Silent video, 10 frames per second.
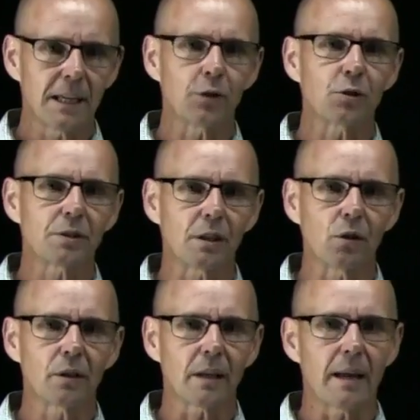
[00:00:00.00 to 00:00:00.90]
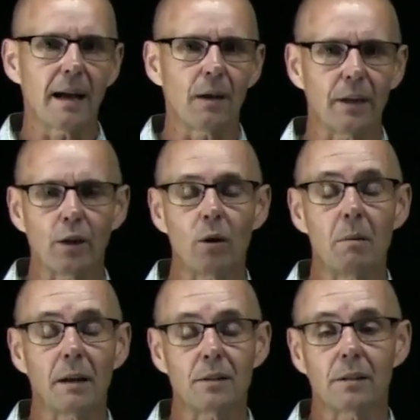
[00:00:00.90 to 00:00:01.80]
interesting look at how they go
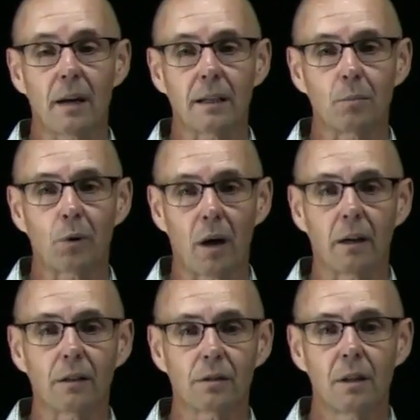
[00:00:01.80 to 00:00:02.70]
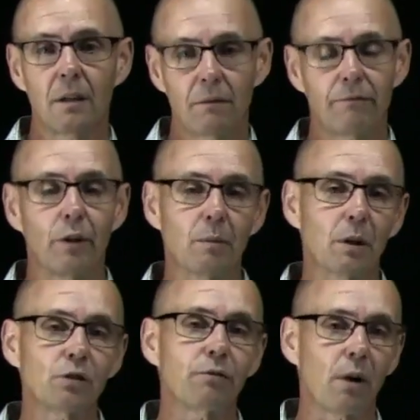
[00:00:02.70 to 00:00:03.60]
about designing products. Very
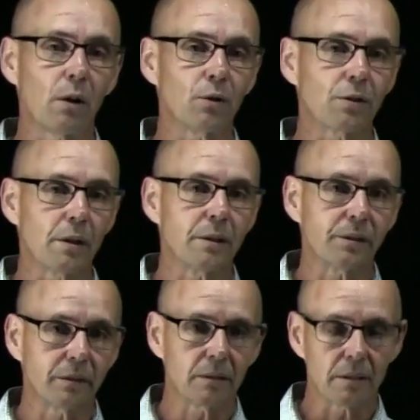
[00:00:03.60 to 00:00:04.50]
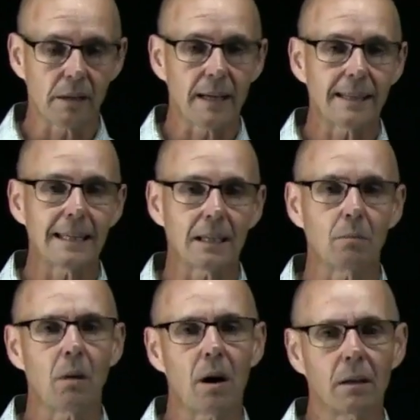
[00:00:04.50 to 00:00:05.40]
much follows the design
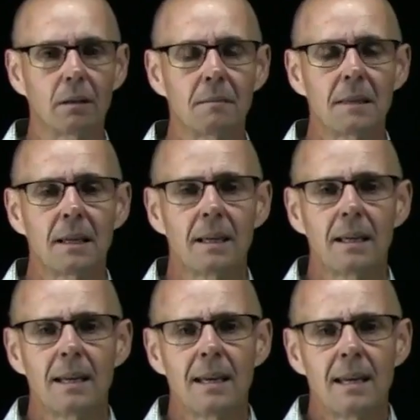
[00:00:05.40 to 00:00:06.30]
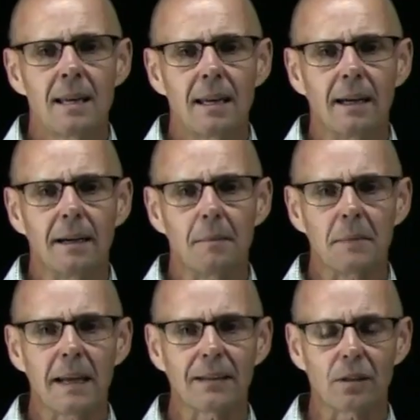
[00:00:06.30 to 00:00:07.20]
thinking model.
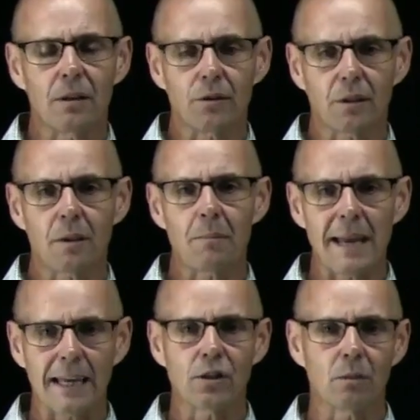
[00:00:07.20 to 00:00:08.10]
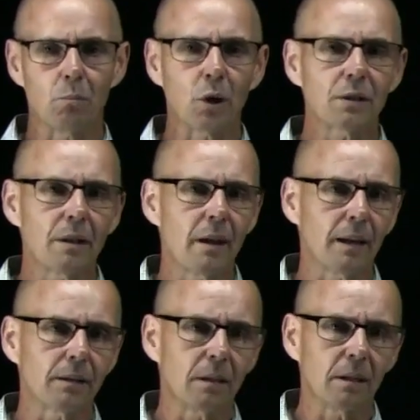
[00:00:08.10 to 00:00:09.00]
There's a companion book to
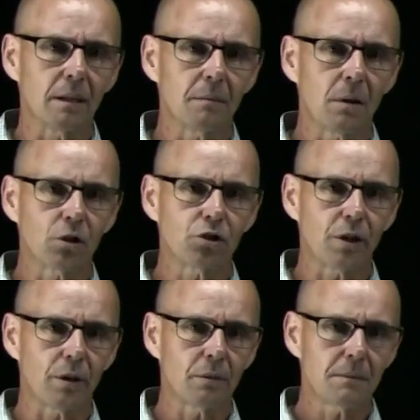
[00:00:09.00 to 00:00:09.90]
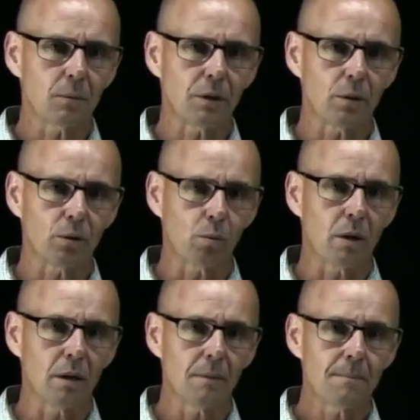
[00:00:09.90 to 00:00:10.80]
that I'll share with you as
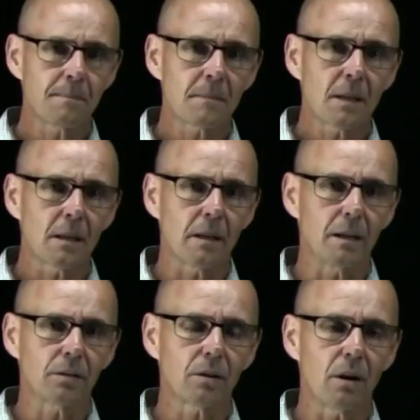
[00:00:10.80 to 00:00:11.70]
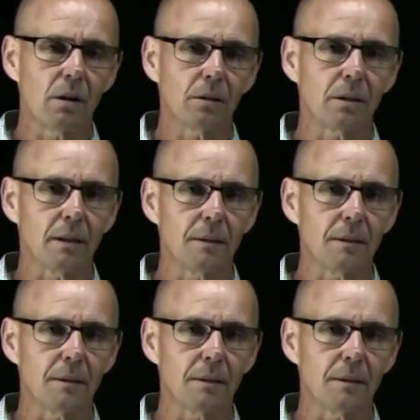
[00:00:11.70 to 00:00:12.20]
well. That is called